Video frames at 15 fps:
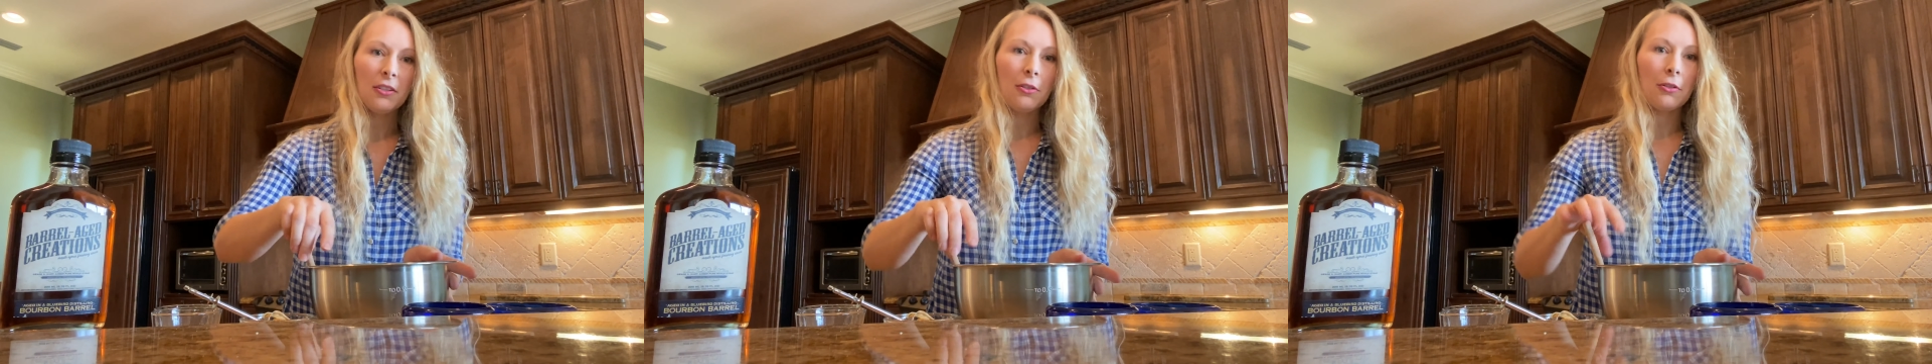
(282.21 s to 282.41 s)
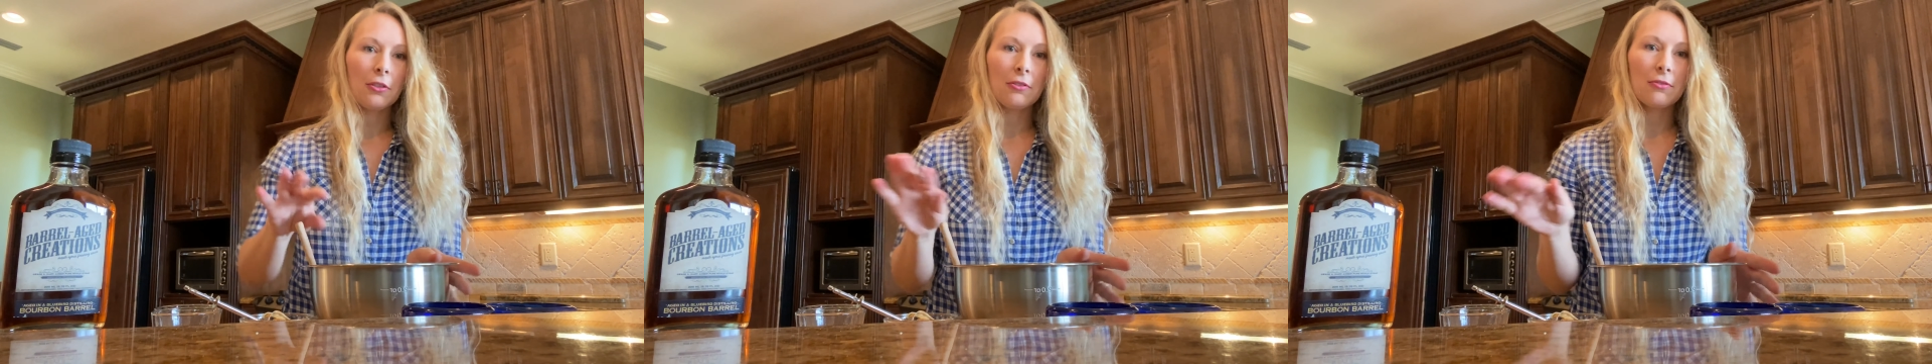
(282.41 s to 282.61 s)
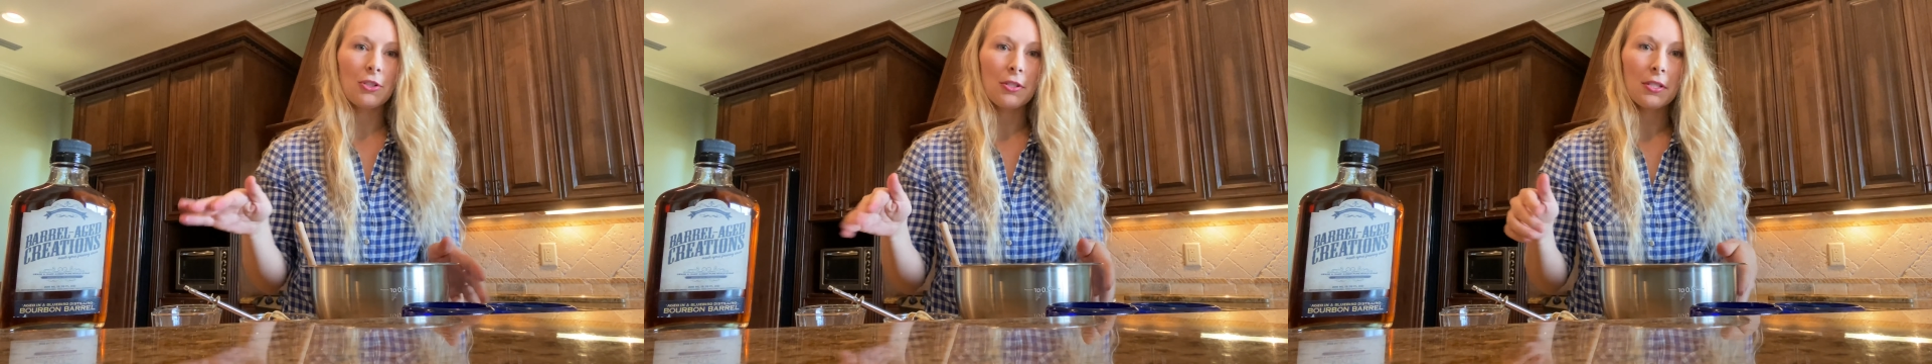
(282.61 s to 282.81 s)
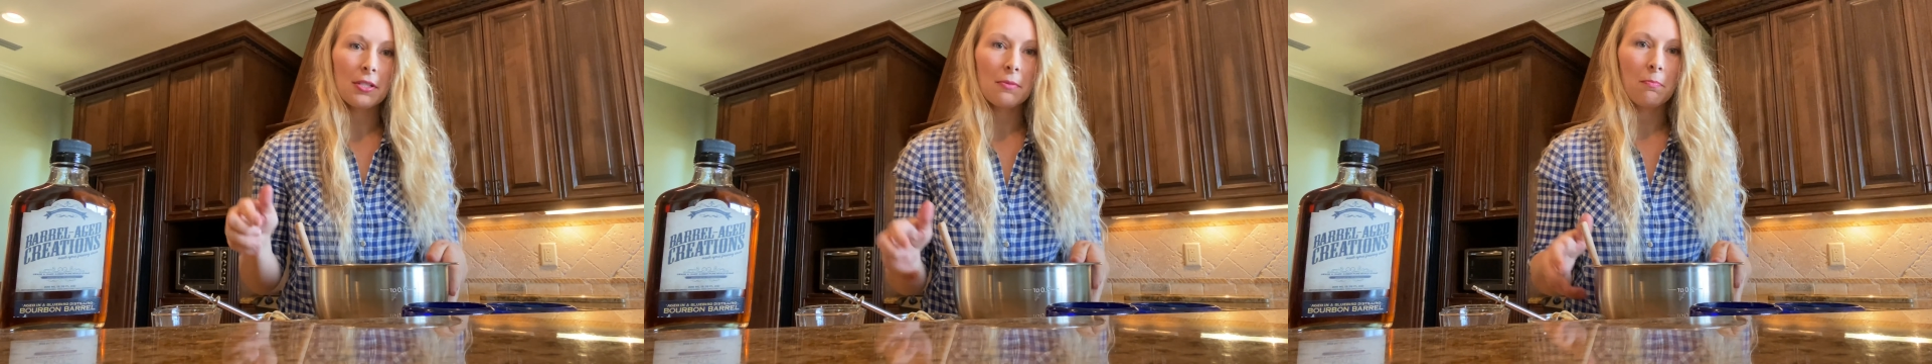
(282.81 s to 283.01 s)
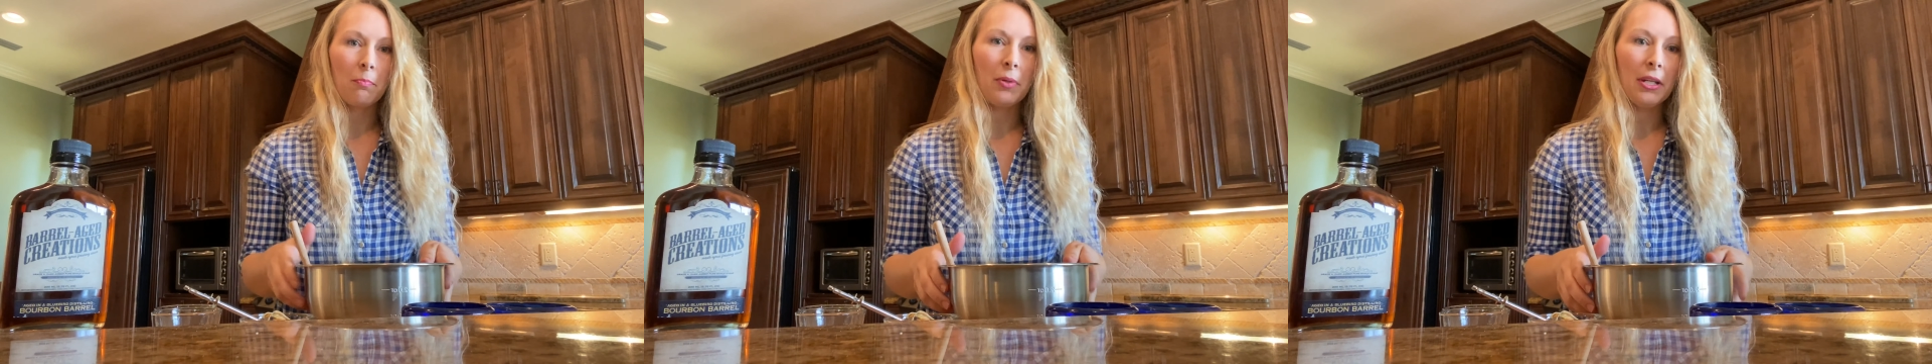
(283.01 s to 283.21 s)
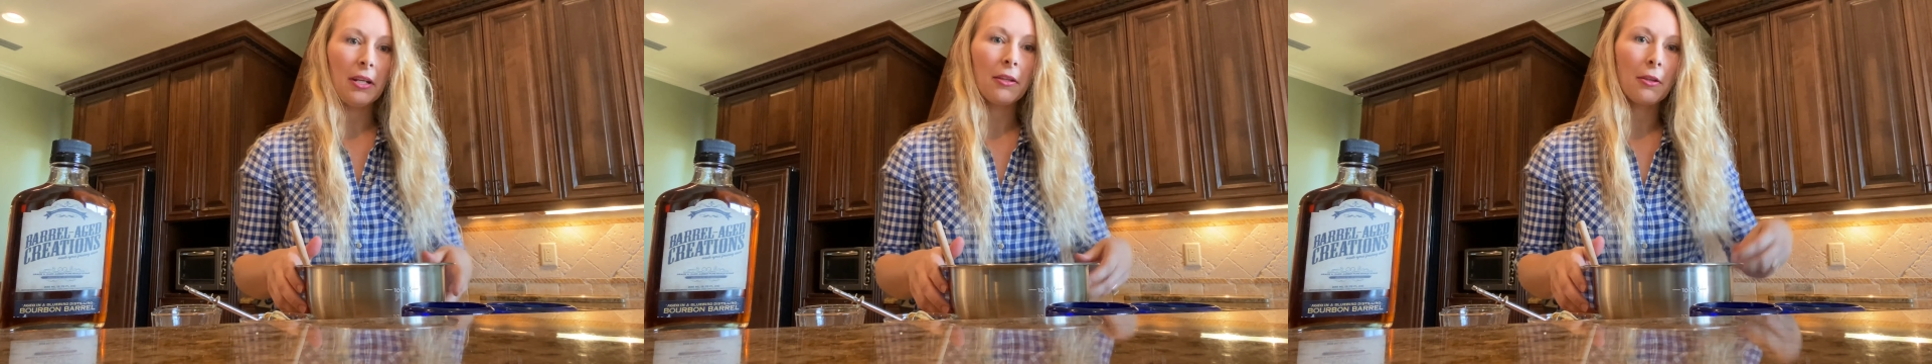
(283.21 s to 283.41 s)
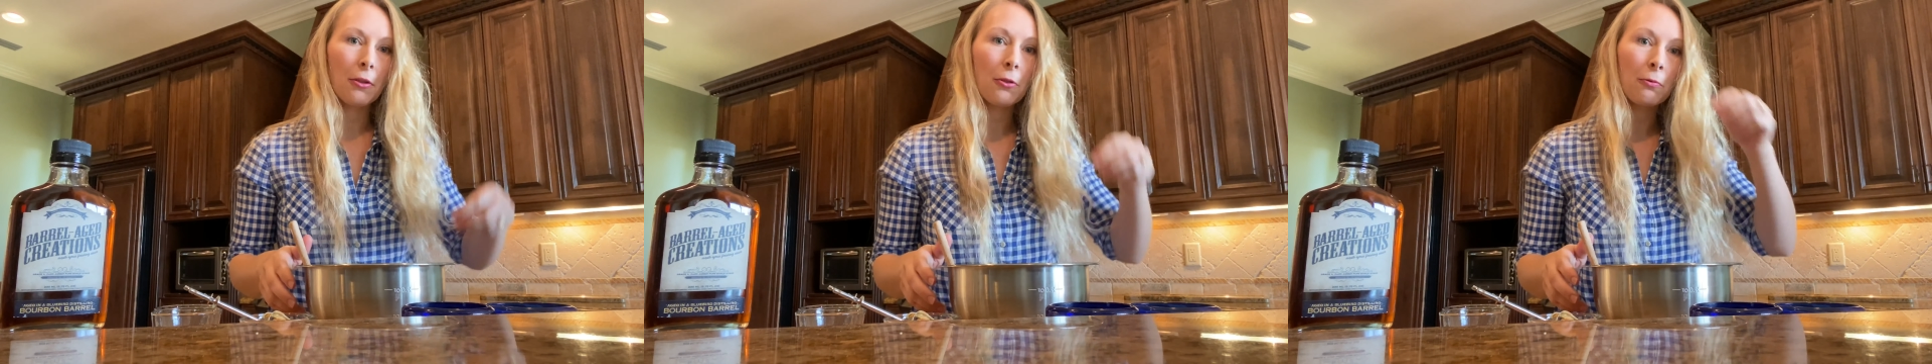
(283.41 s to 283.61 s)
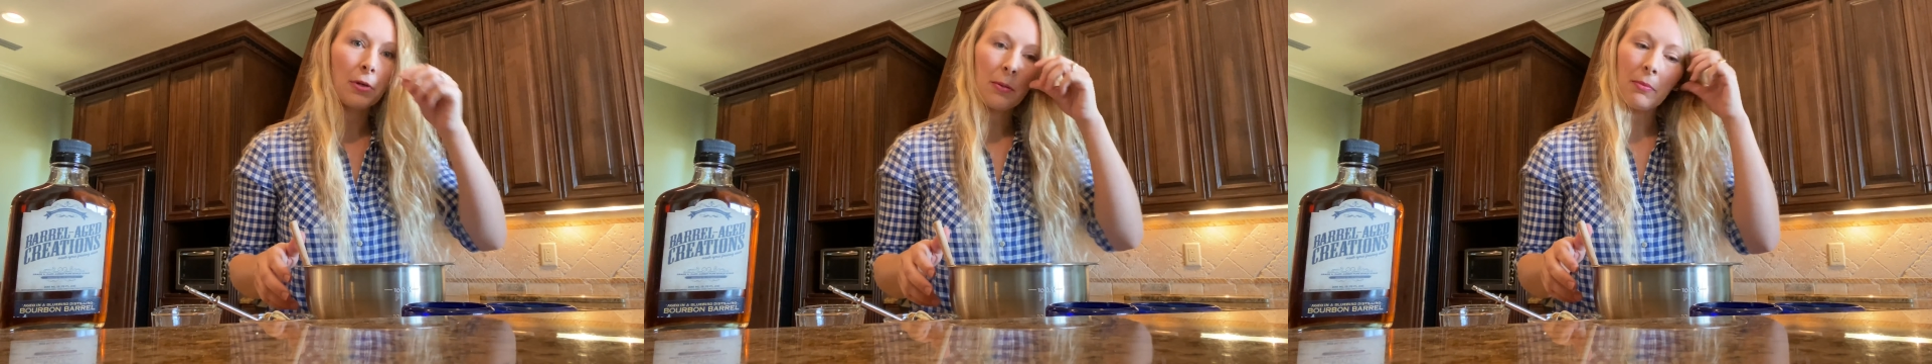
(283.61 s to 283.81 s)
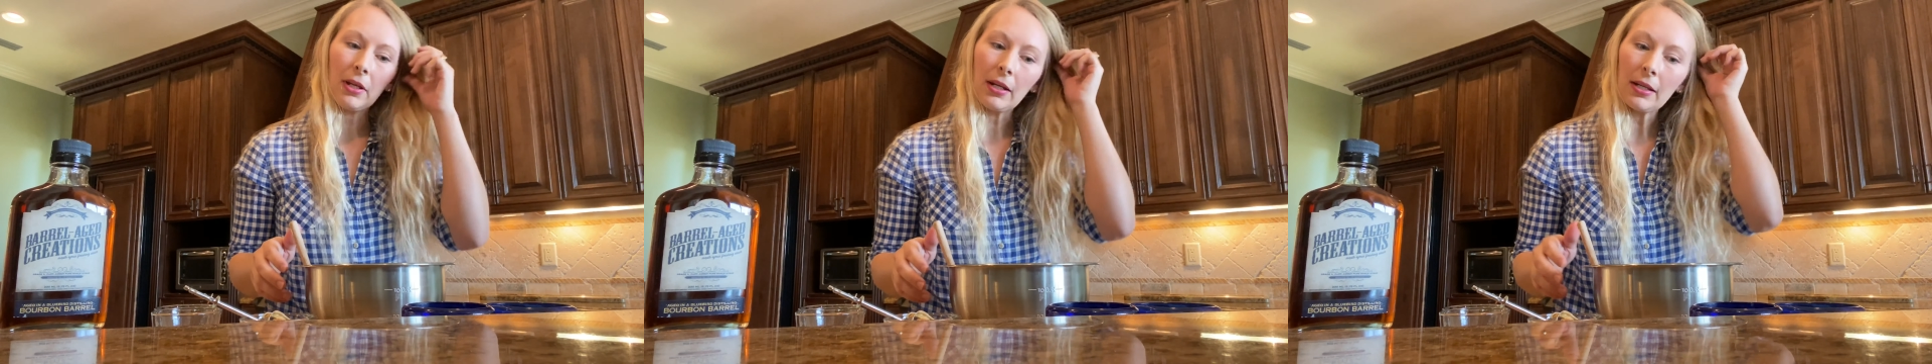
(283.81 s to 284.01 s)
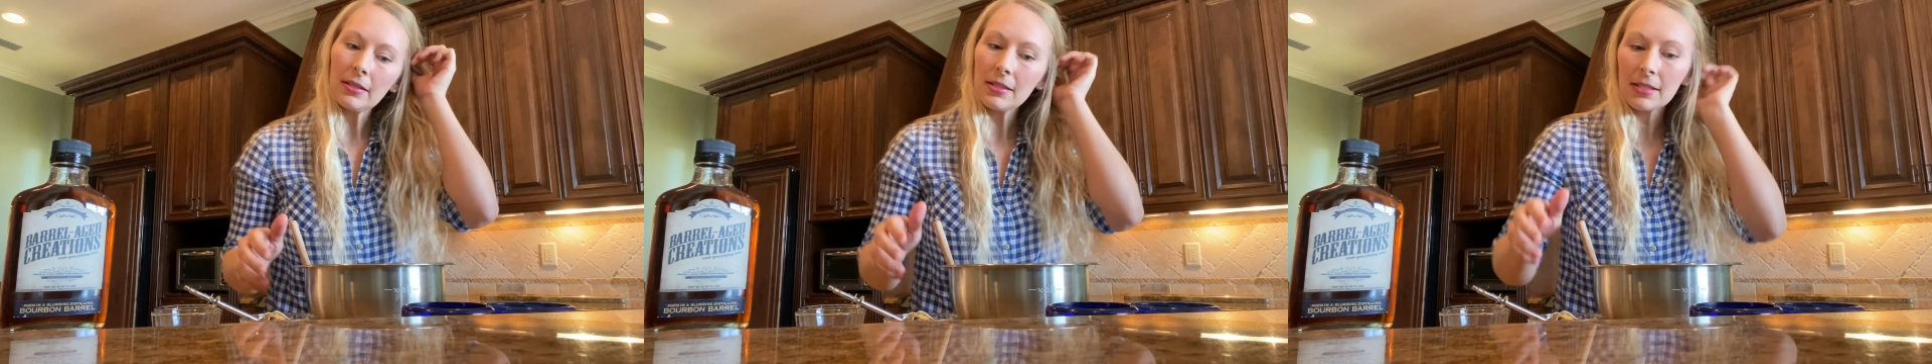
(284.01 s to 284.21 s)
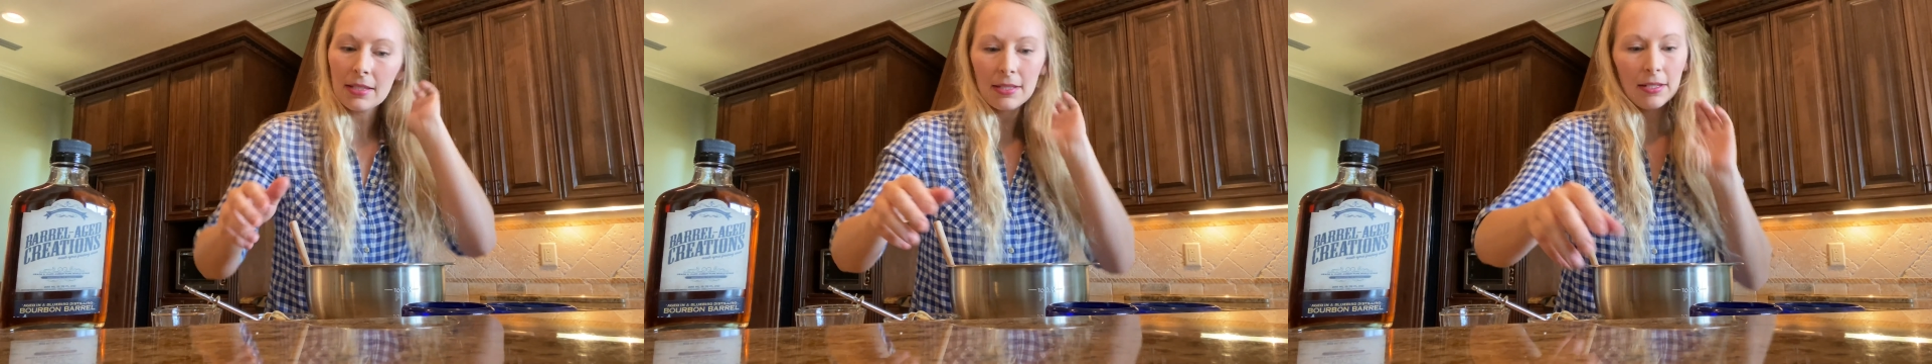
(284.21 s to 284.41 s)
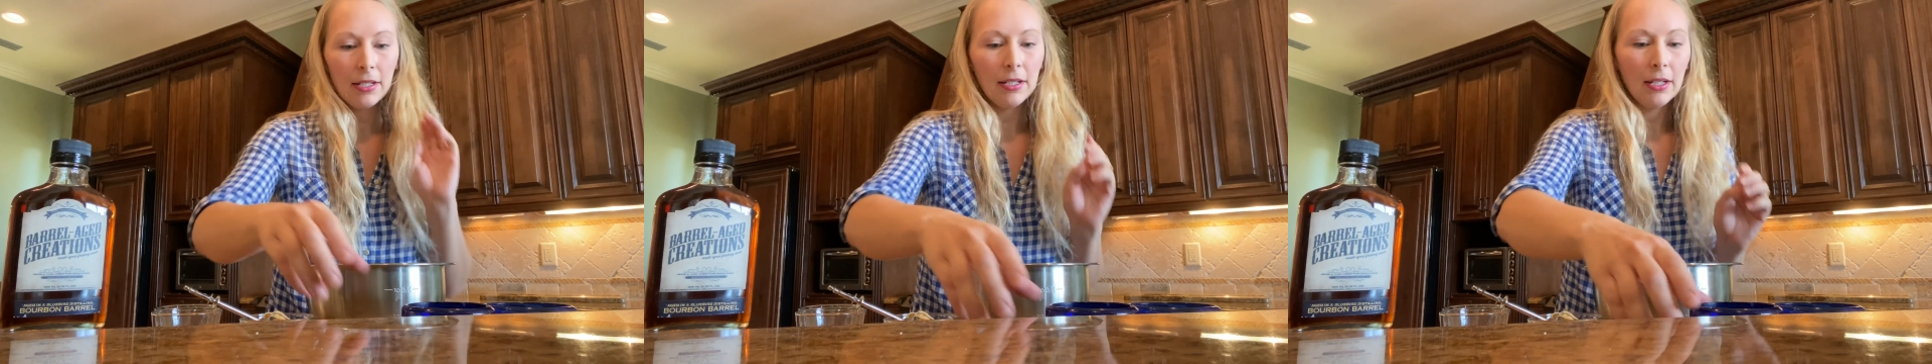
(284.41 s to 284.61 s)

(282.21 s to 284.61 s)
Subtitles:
you can just beat it for 3 minutes.